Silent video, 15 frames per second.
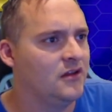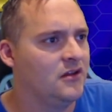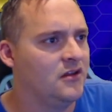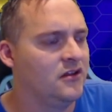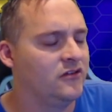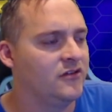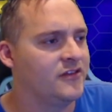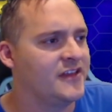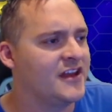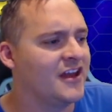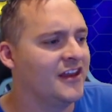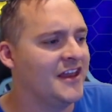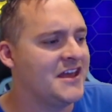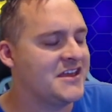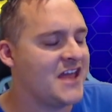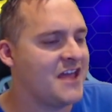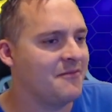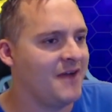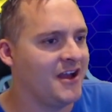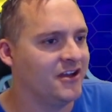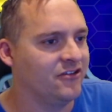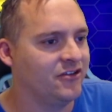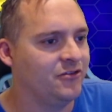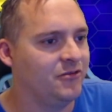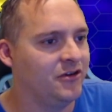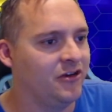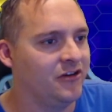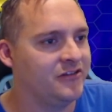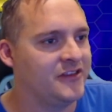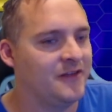So I think a late game Iono will
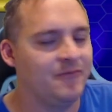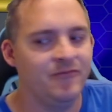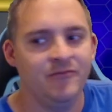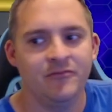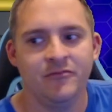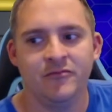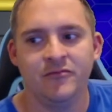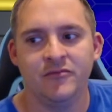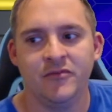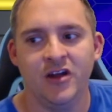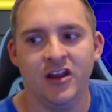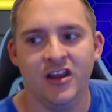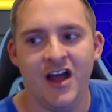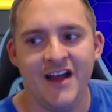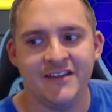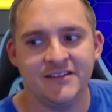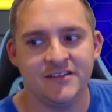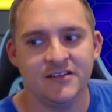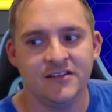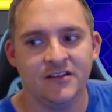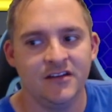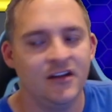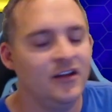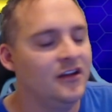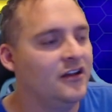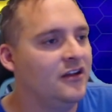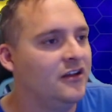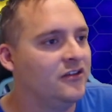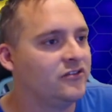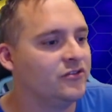hurt them a lot.
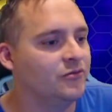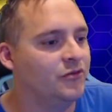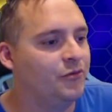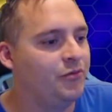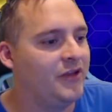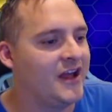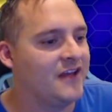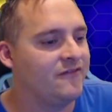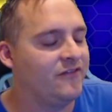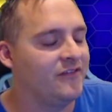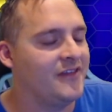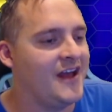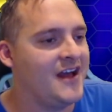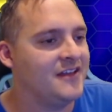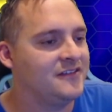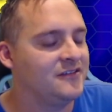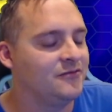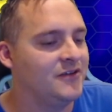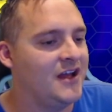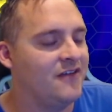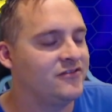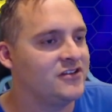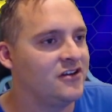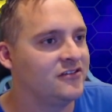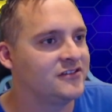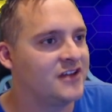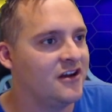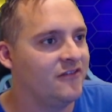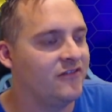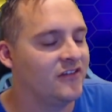So we'll plan for that. We have Cheren's
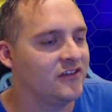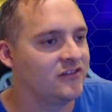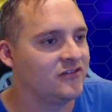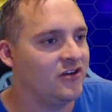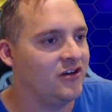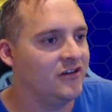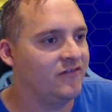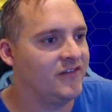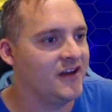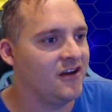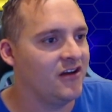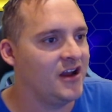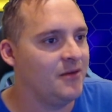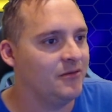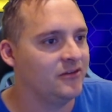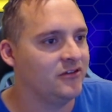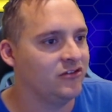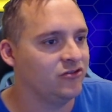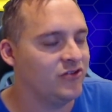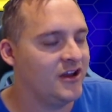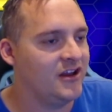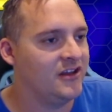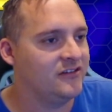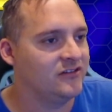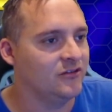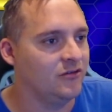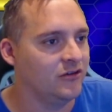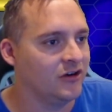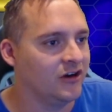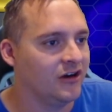Care for this turn if they are able to shred us,
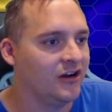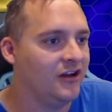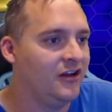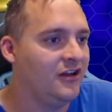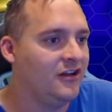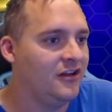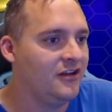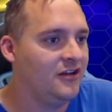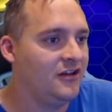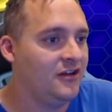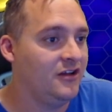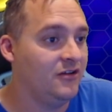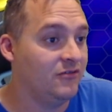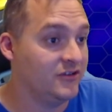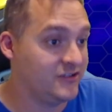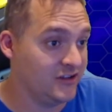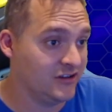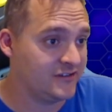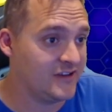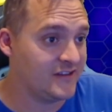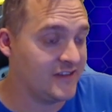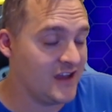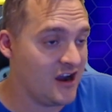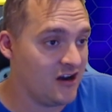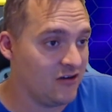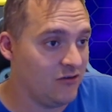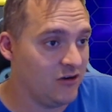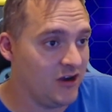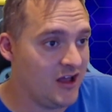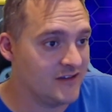or, which it looks like they are,
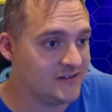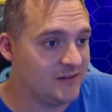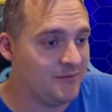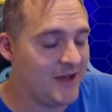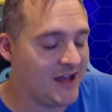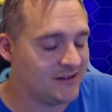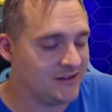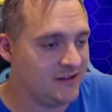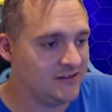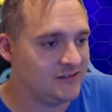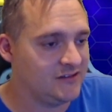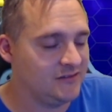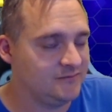or Lost Impact us.